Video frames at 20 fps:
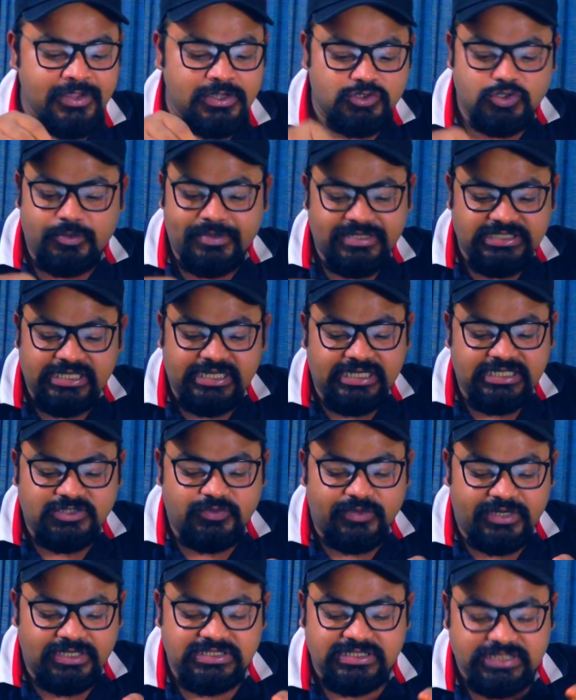So basically it's
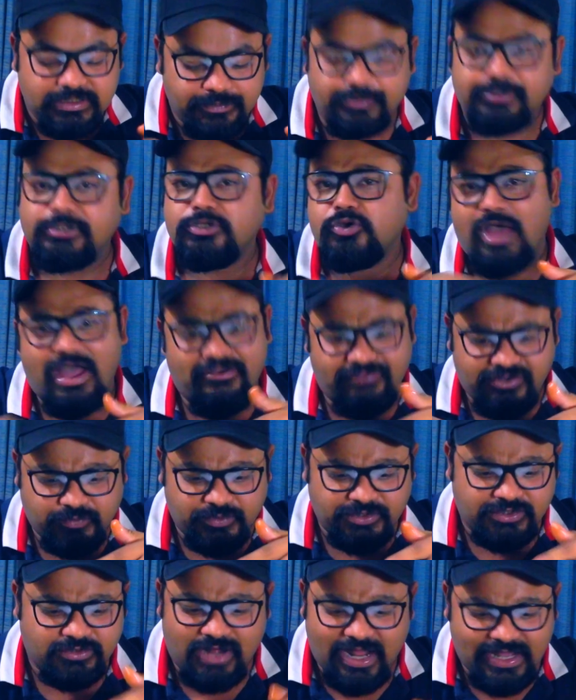very simple. You have it
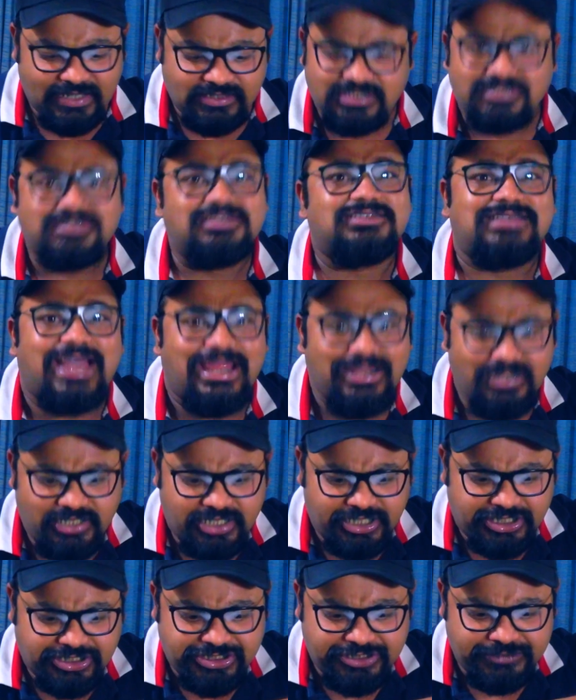with rice. It's a side
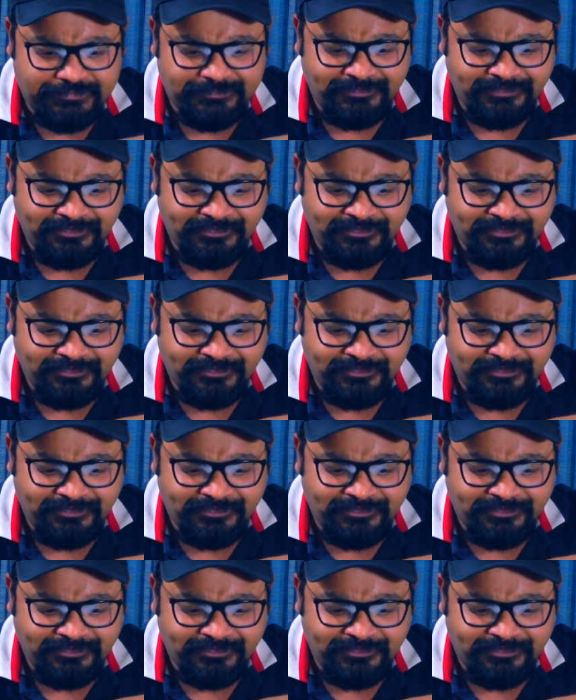dish.